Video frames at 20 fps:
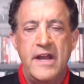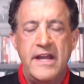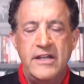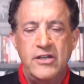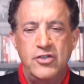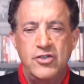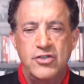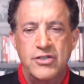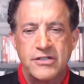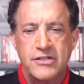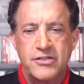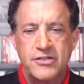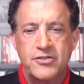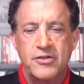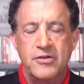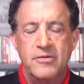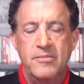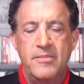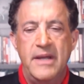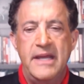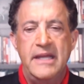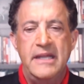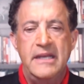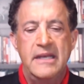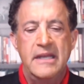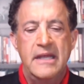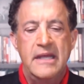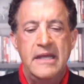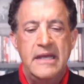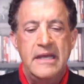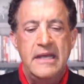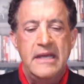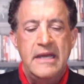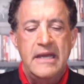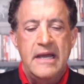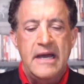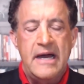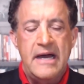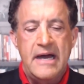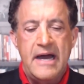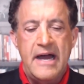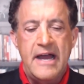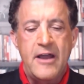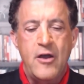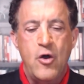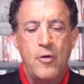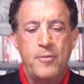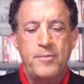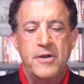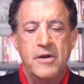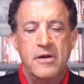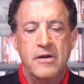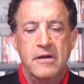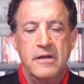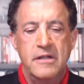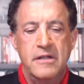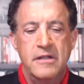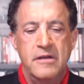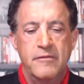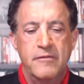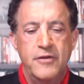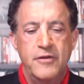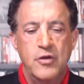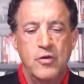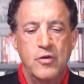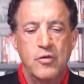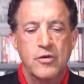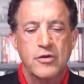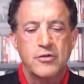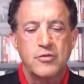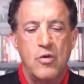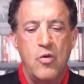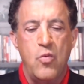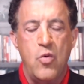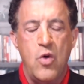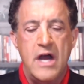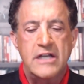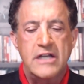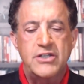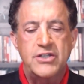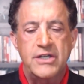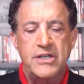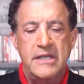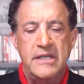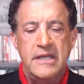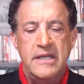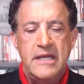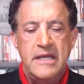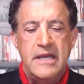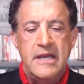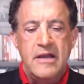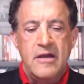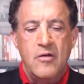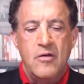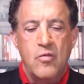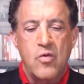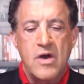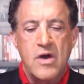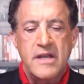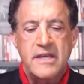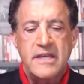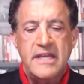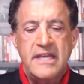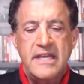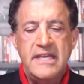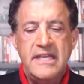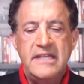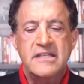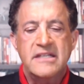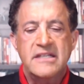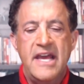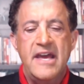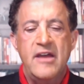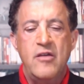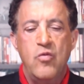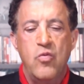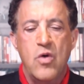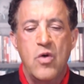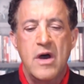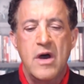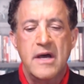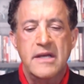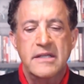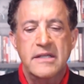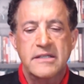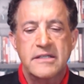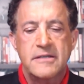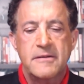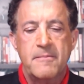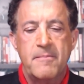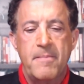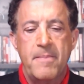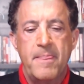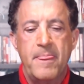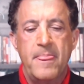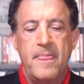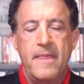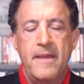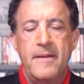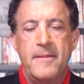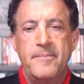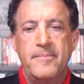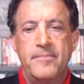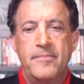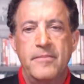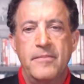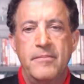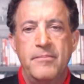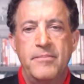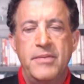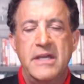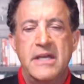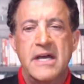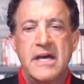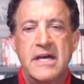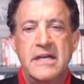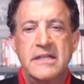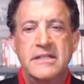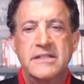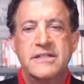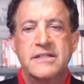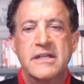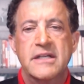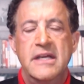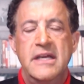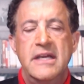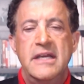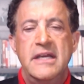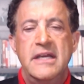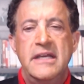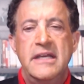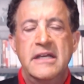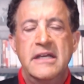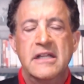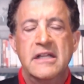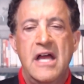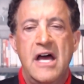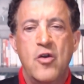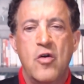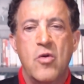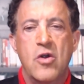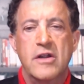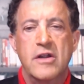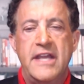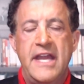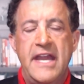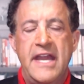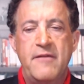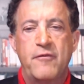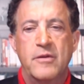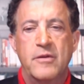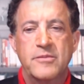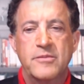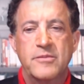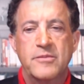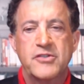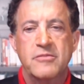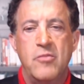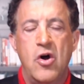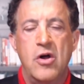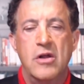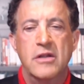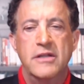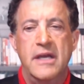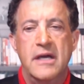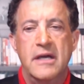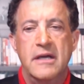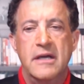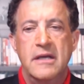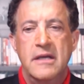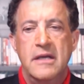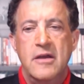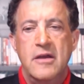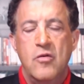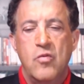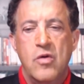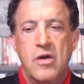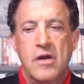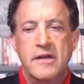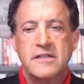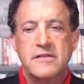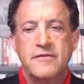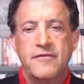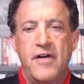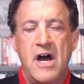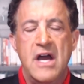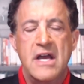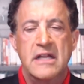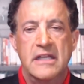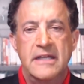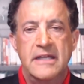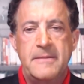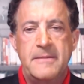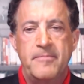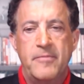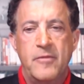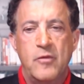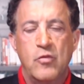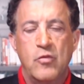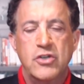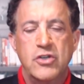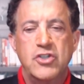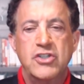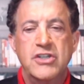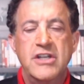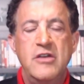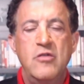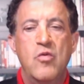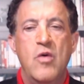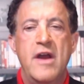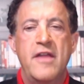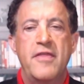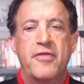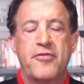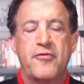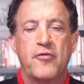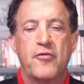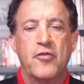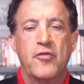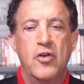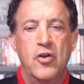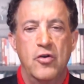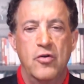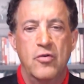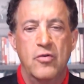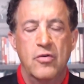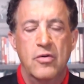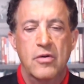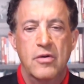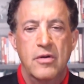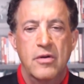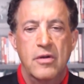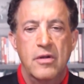Outrageous, Jermain. I hope your viewers will watch it. What he said was, because Ilhan Omar came from Somalia, where it's violent, what she went through,